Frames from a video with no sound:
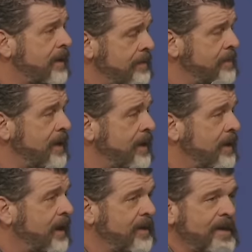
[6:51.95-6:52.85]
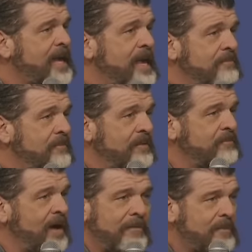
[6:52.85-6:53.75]
Amen. And they keep
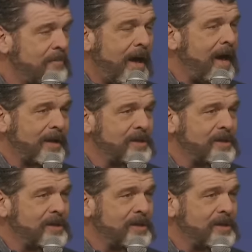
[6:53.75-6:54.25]
inviting me back,